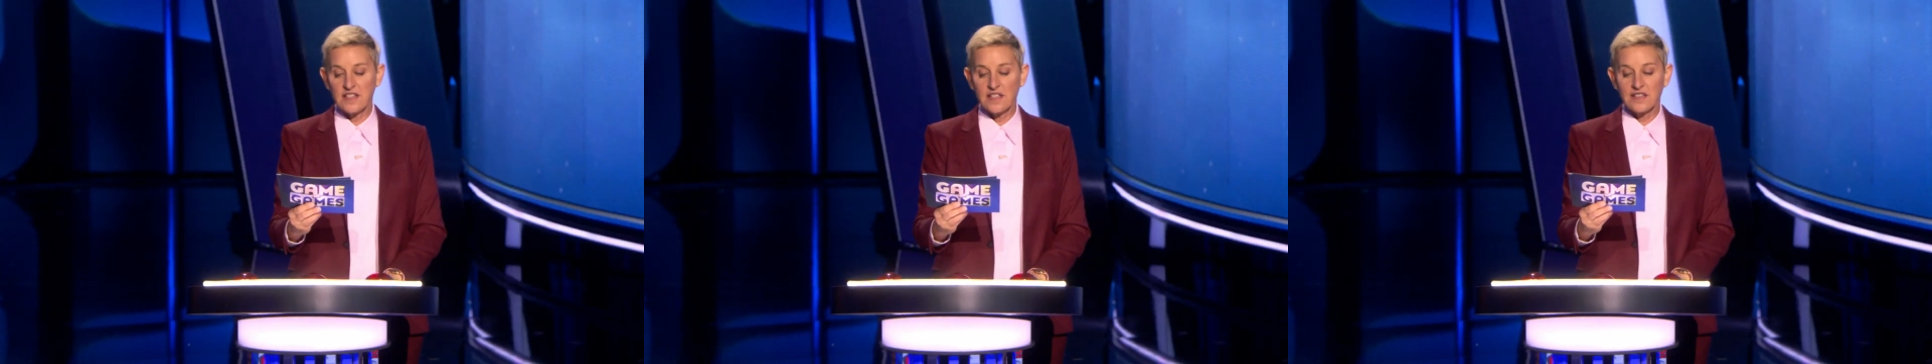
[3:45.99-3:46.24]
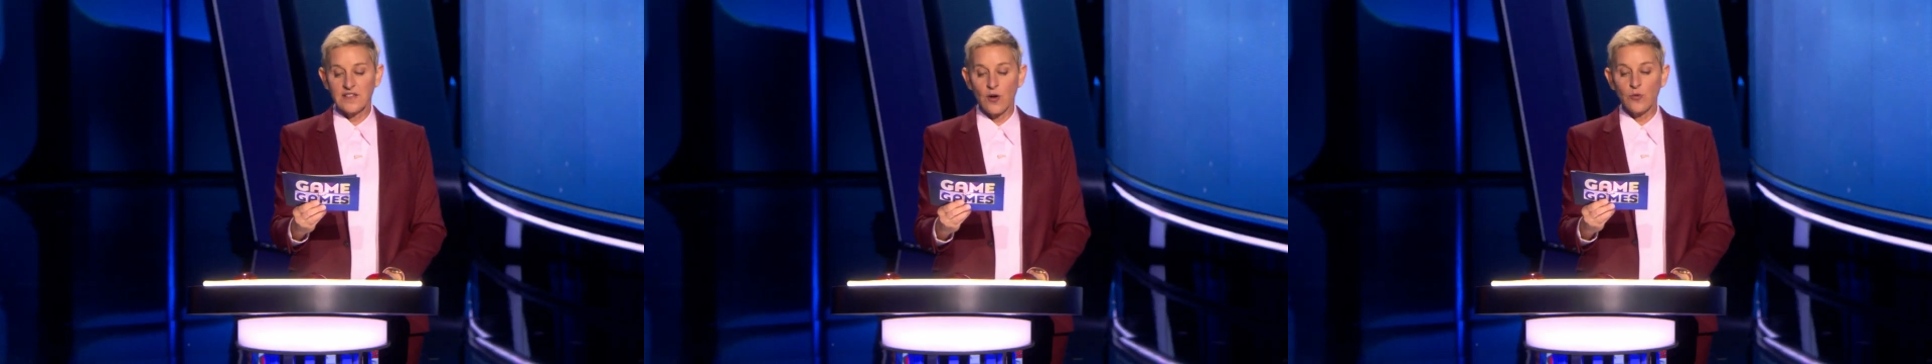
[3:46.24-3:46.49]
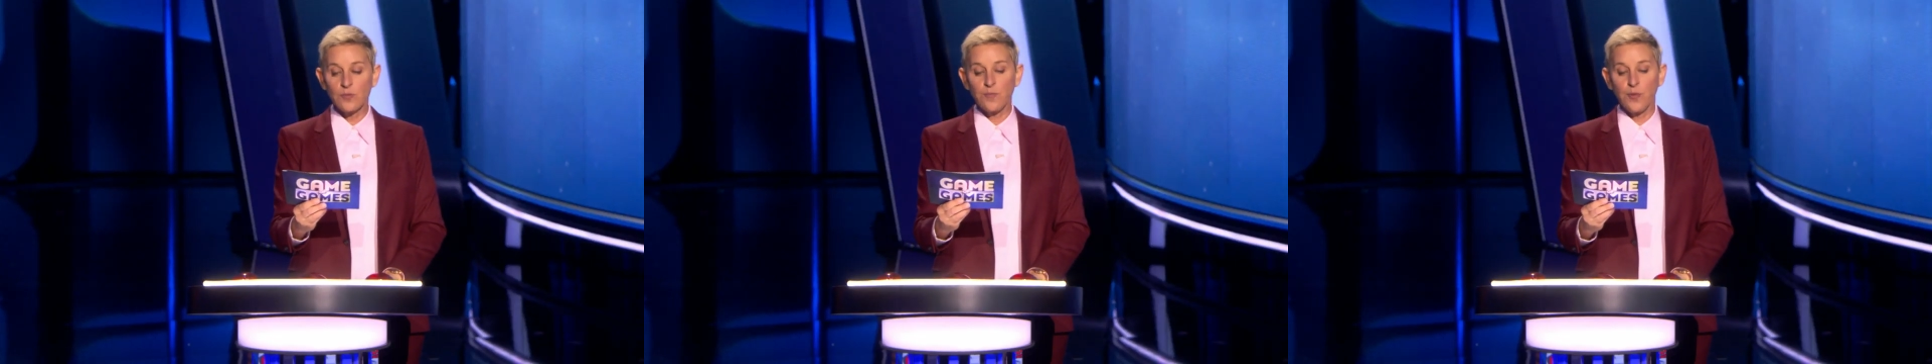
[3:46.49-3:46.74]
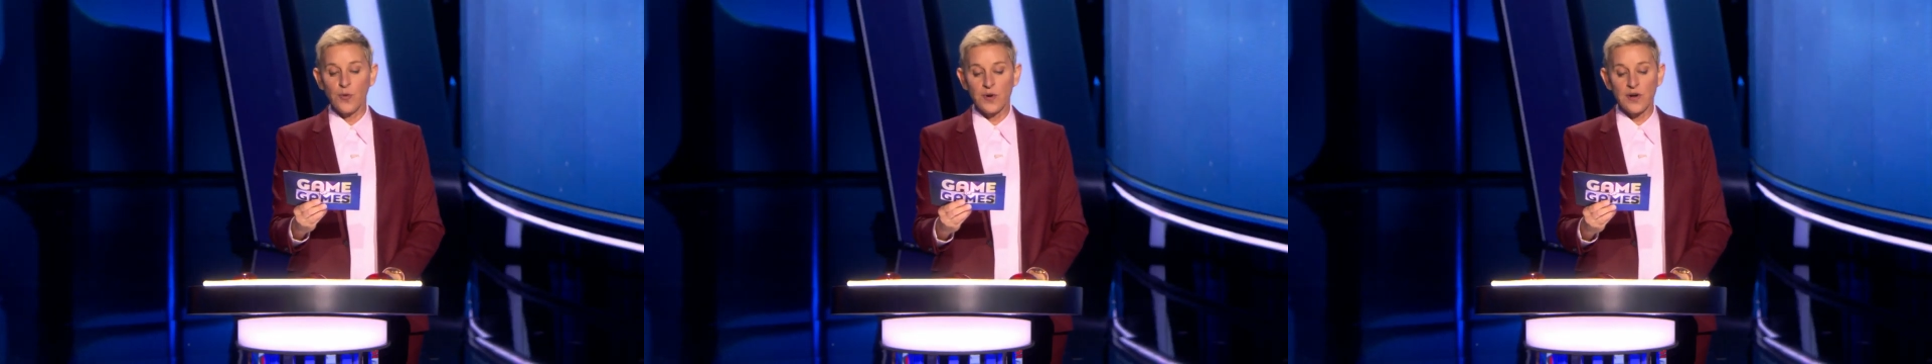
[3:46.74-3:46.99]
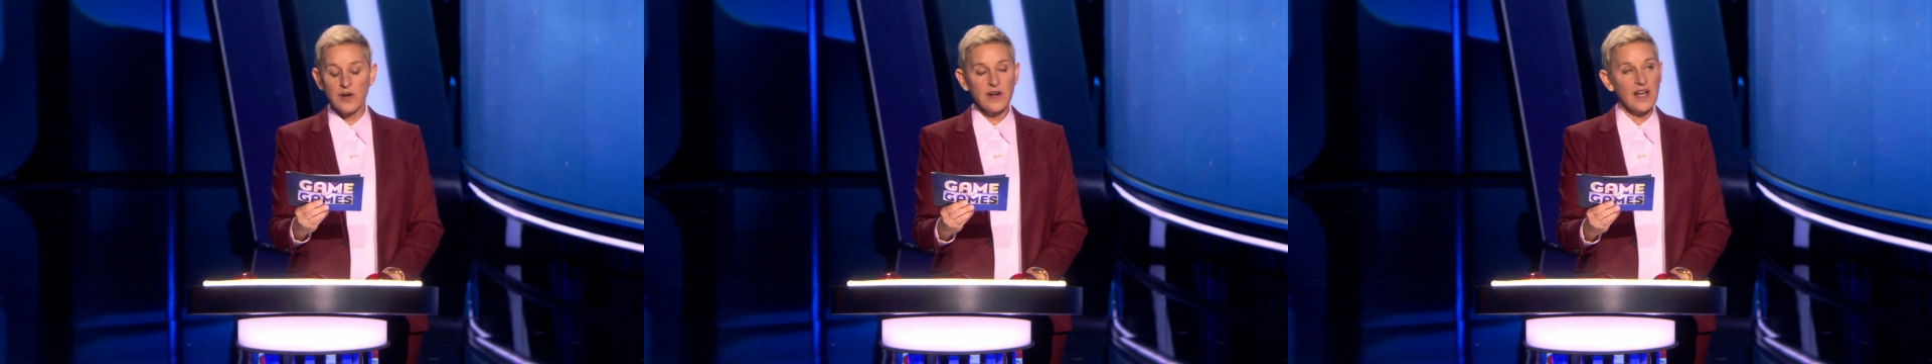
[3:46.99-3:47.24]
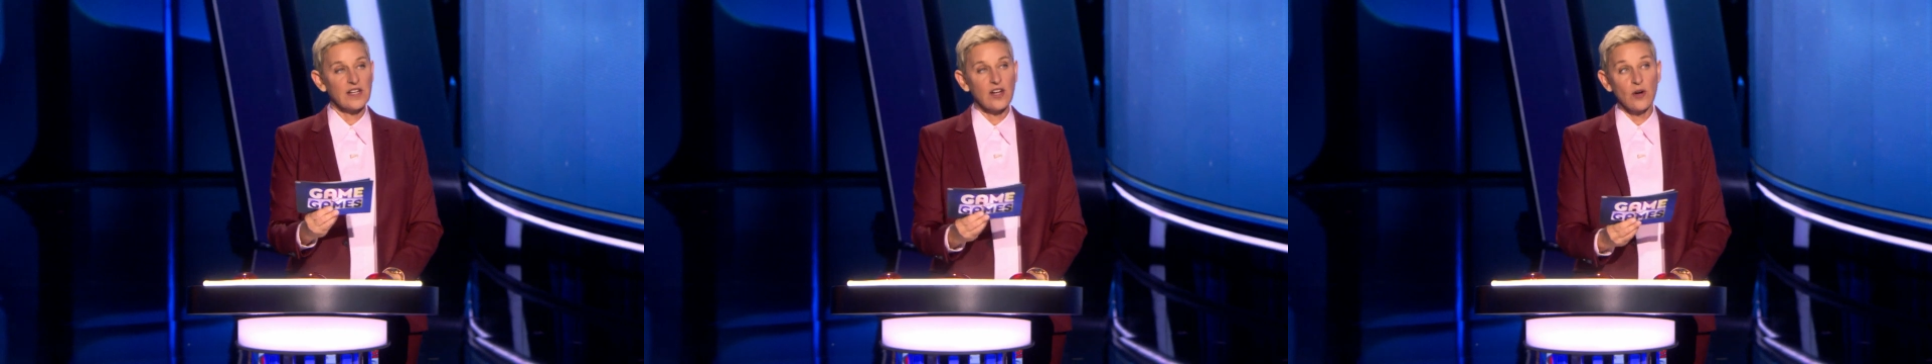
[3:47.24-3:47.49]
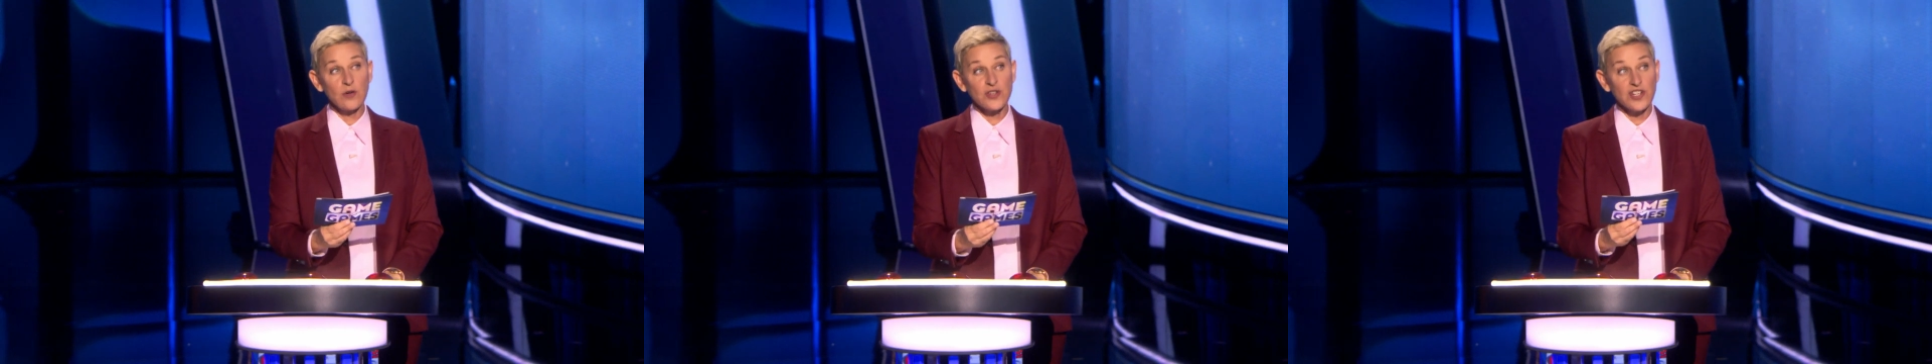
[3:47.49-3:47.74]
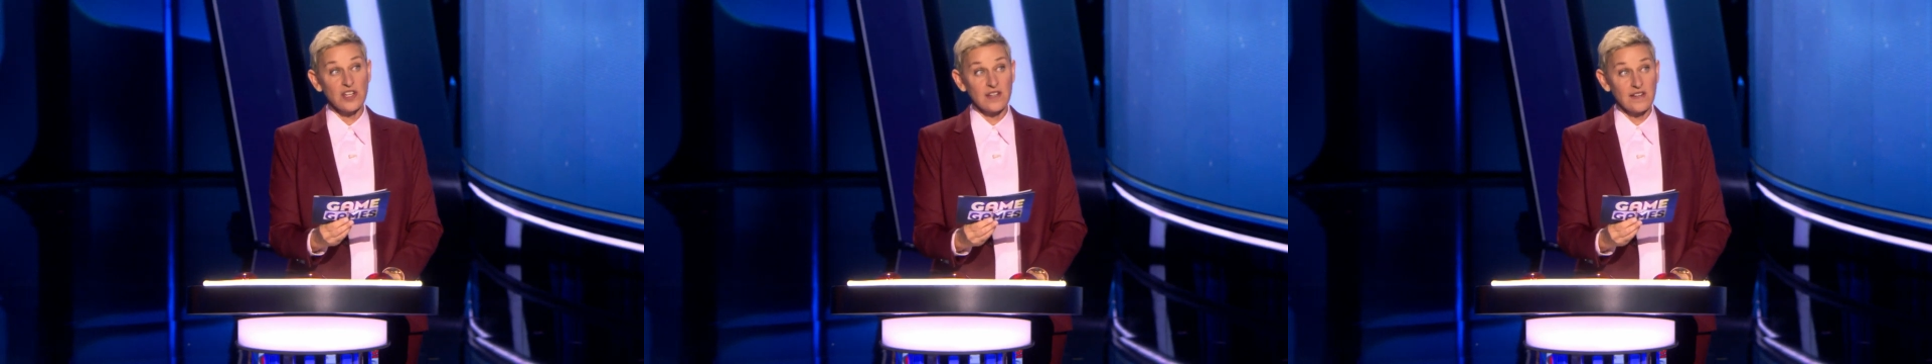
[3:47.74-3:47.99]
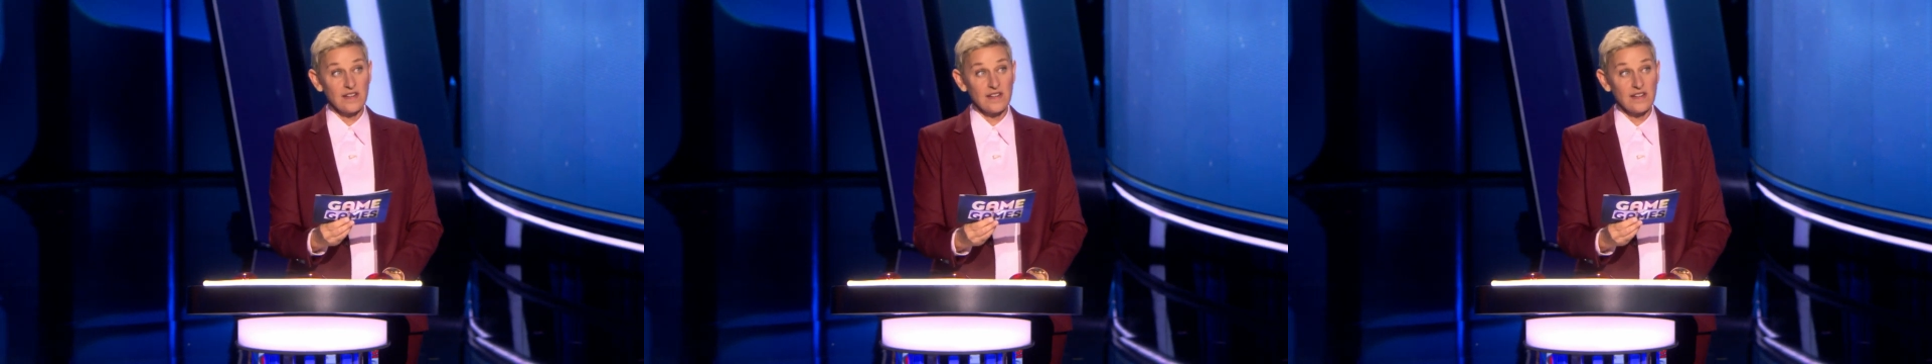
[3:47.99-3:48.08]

that don't border an ocean.